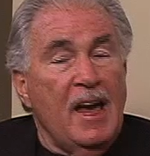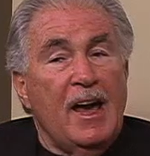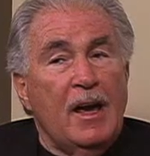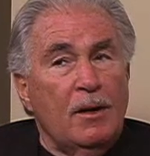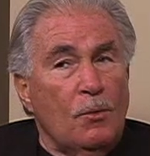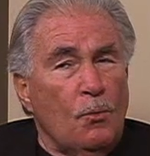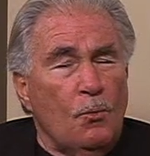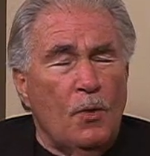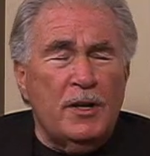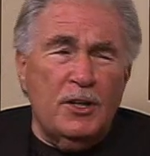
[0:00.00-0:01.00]
And
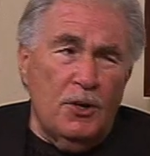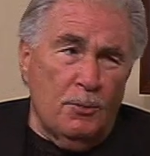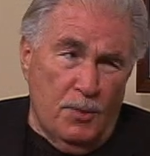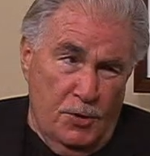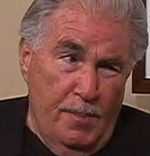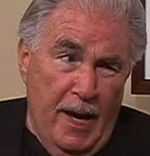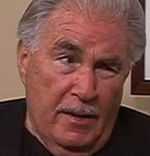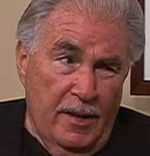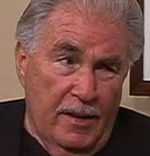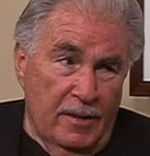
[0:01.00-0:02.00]
what year was back
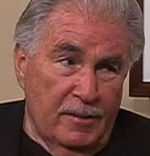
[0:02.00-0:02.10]
then?